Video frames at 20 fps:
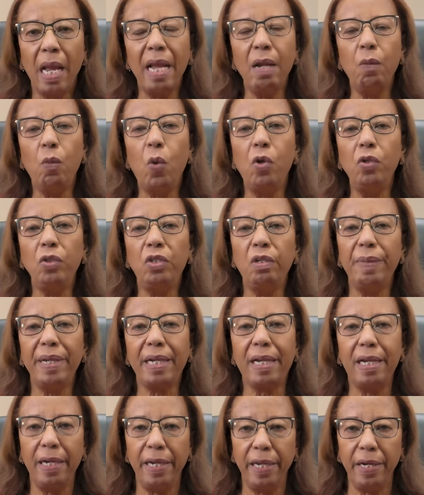I want to
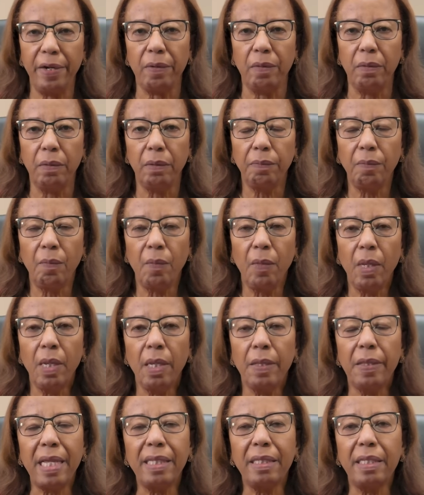be clear
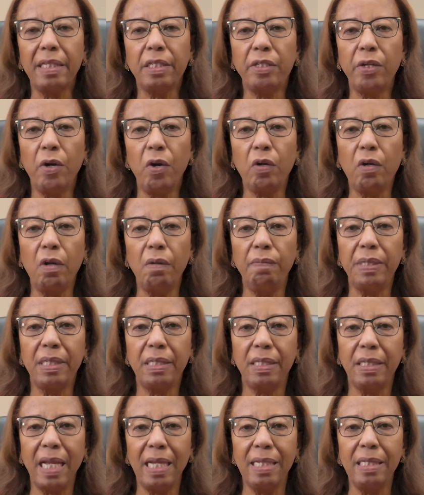that the
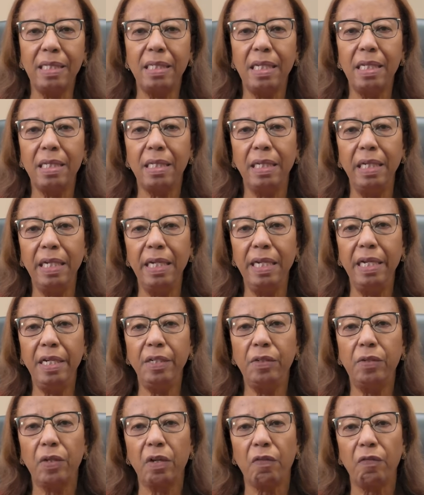circumstances
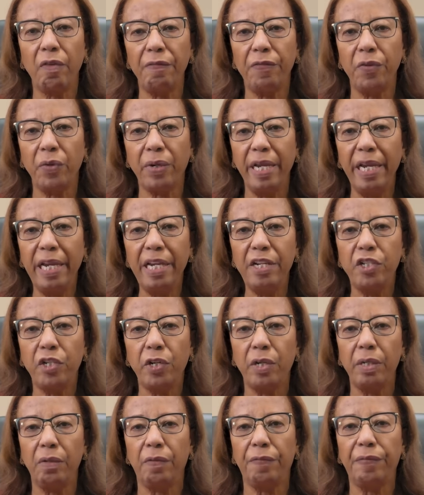leading to the
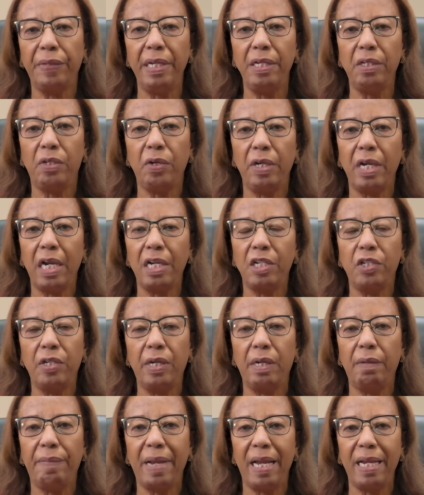revocation of the
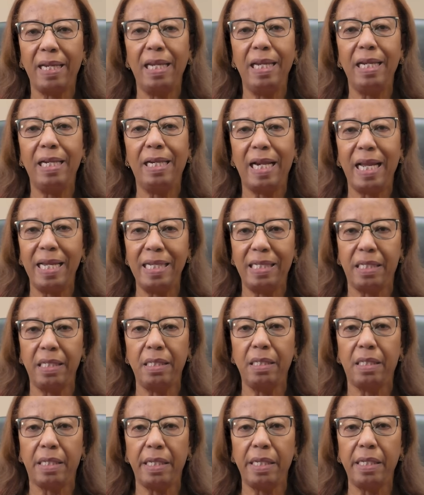international banking
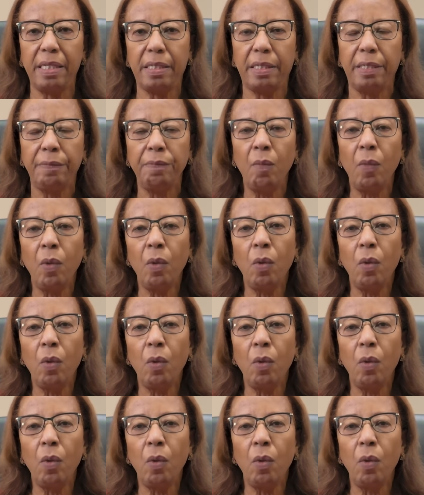licenses